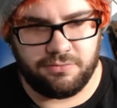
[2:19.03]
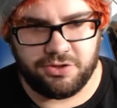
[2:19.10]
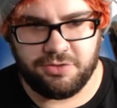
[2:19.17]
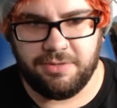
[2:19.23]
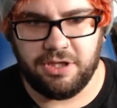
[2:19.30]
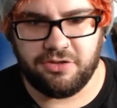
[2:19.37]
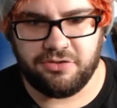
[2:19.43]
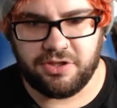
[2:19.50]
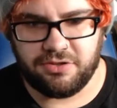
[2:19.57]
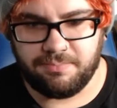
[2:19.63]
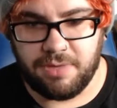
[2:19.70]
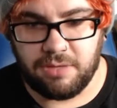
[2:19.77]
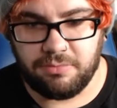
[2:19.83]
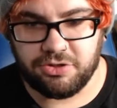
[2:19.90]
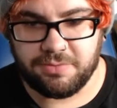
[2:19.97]
which is being
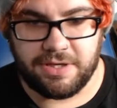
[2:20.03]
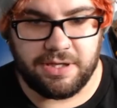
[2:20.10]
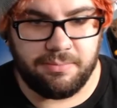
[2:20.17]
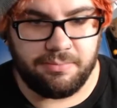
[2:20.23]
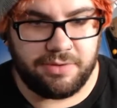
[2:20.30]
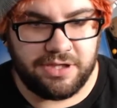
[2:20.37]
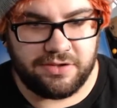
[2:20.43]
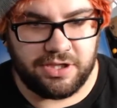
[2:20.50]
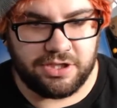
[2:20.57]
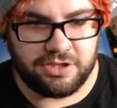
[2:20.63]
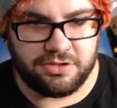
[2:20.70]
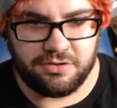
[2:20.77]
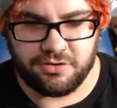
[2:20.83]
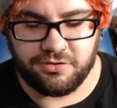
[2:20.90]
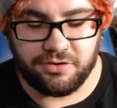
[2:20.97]
published by
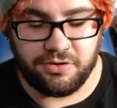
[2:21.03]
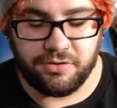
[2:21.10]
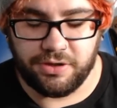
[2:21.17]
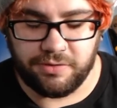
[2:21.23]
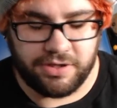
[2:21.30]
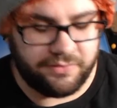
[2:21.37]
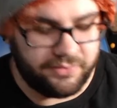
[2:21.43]
PlayStation or Sony,